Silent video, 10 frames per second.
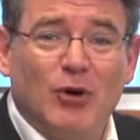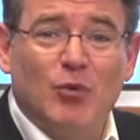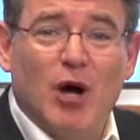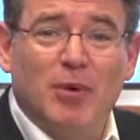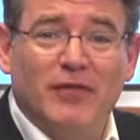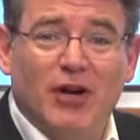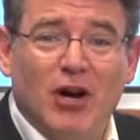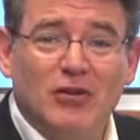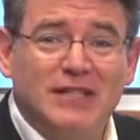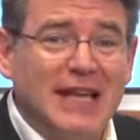Wolpoff, your
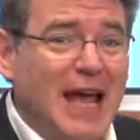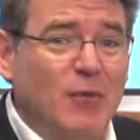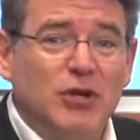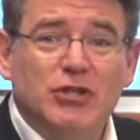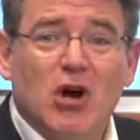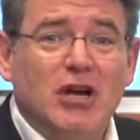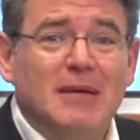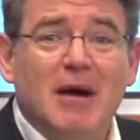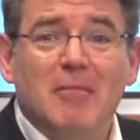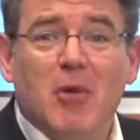host, and we're talking
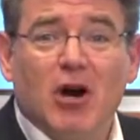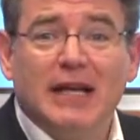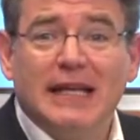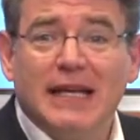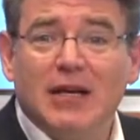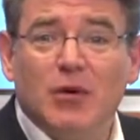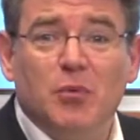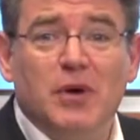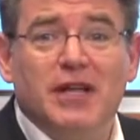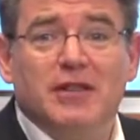about marketing
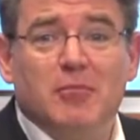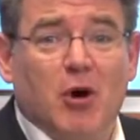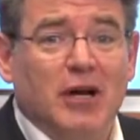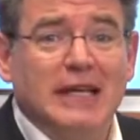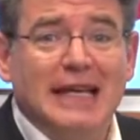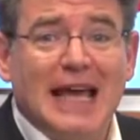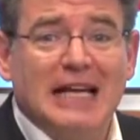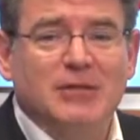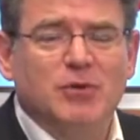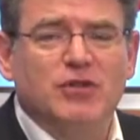with marketing
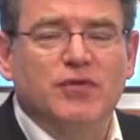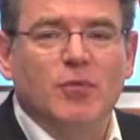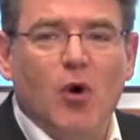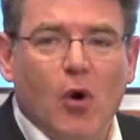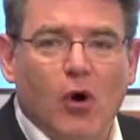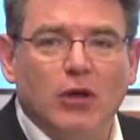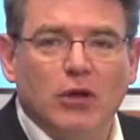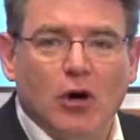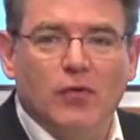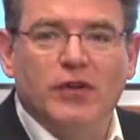experts from
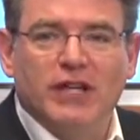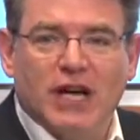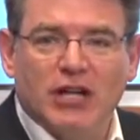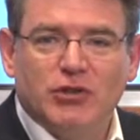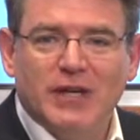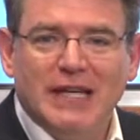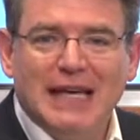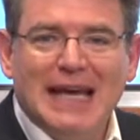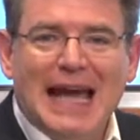all over the country.